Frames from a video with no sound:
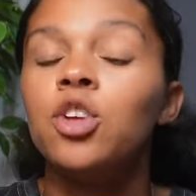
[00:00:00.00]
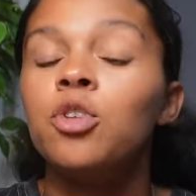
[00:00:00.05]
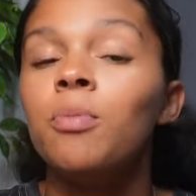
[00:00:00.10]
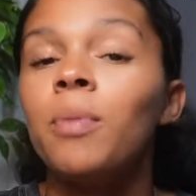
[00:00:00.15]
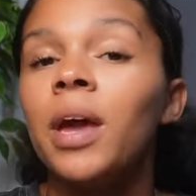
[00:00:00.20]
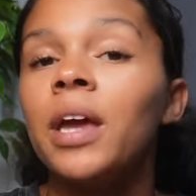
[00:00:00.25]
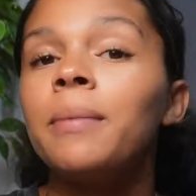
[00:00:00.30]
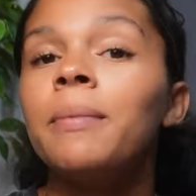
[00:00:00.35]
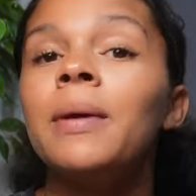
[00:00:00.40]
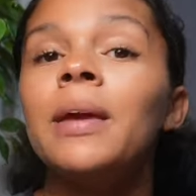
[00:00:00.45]

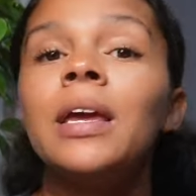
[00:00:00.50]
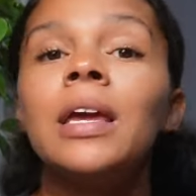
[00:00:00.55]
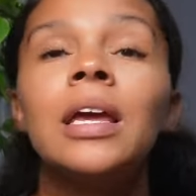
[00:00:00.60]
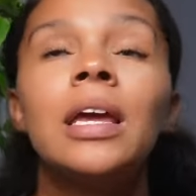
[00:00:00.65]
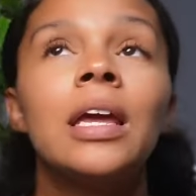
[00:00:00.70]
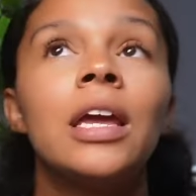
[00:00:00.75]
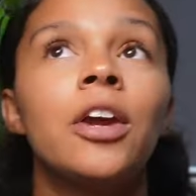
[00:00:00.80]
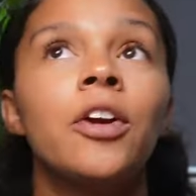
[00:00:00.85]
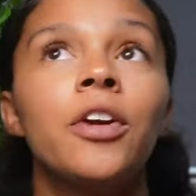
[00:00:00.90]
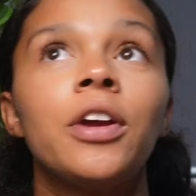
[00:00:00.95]
Now, you may
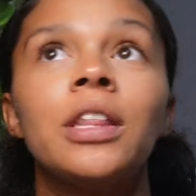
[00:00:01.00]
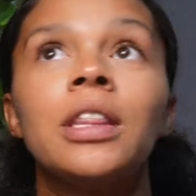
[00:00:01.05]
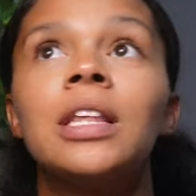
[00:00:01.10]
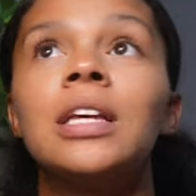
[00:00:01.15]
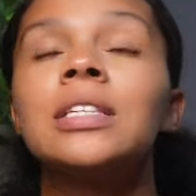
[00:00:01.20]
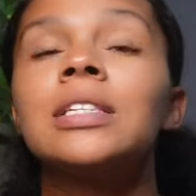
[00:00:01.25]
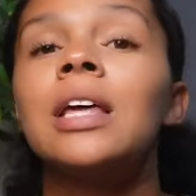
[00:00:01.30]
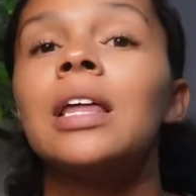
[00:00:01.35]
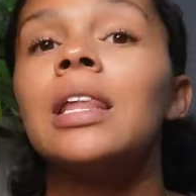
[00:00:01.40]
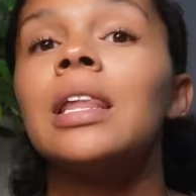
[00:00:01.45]
be
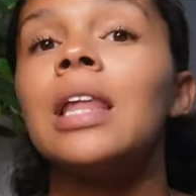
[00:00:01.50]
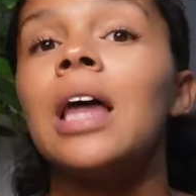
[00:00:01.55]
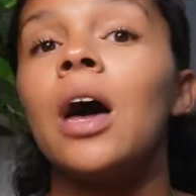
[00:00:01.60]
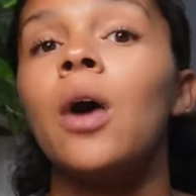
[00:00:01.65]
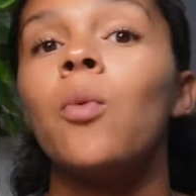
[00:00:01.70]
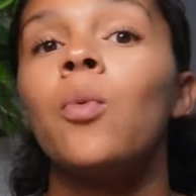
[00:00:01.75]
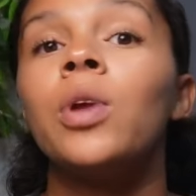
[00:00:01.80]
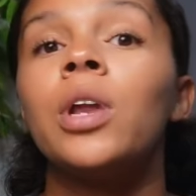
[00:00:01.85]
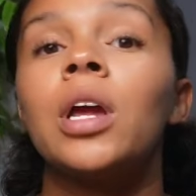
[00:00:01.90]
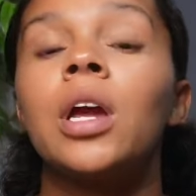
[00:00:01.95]
hearing this a
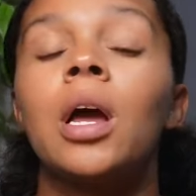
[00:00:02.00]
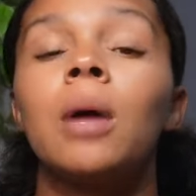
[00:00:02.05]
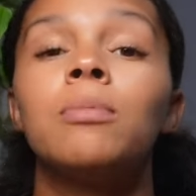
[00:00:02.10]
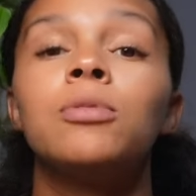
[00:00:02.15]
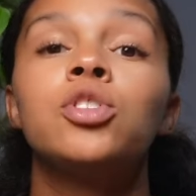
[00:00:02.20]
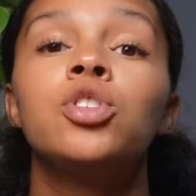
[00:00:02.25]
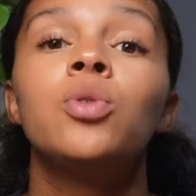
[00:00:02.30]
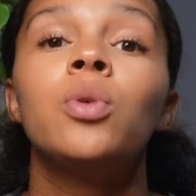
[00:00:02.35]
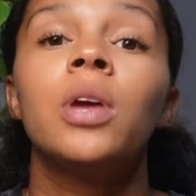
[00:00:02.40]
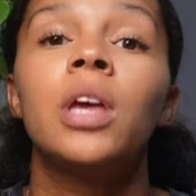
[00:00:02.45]
lot when
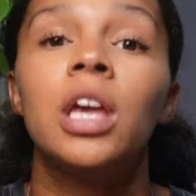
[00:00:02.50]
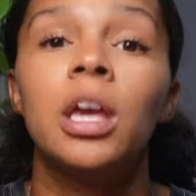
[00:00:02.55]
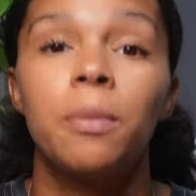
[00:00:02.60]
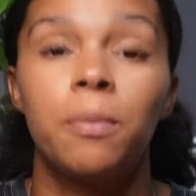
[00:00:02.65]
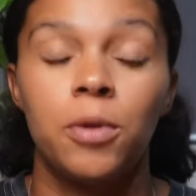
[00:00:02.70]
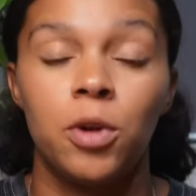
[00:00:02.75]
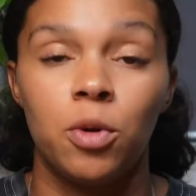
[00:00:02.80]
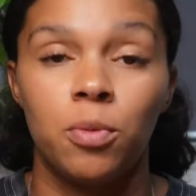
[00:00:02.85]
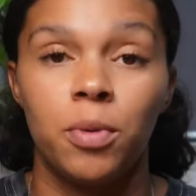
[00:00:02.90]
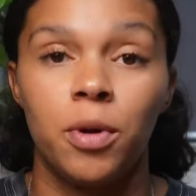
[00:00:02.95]
it comes to
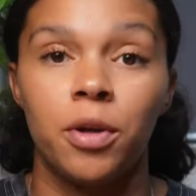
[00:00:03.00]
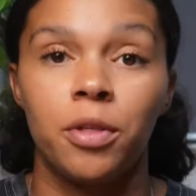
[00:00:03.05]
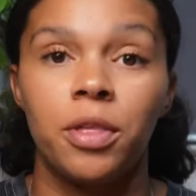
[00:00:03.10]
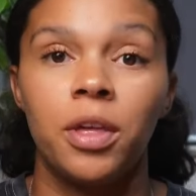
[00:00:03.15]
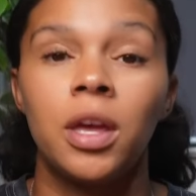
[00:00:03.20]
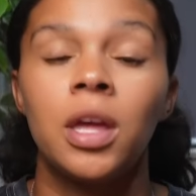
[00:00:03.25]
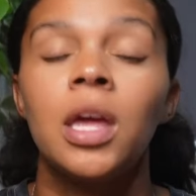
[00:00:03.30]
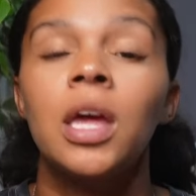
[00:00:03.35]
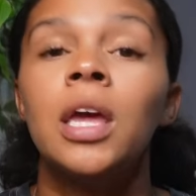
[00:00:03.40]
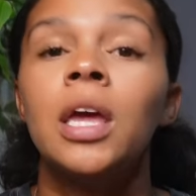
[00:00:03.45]

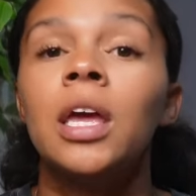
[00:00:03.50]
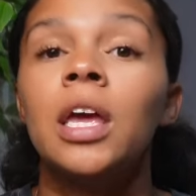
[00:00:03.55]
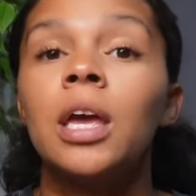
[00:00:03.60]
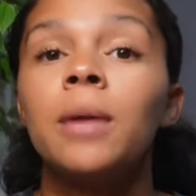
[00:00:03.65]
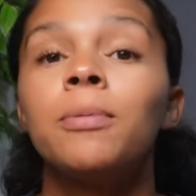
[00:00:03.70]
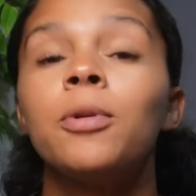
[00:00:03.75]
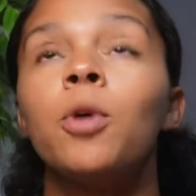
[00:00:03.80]
hypnobirthing.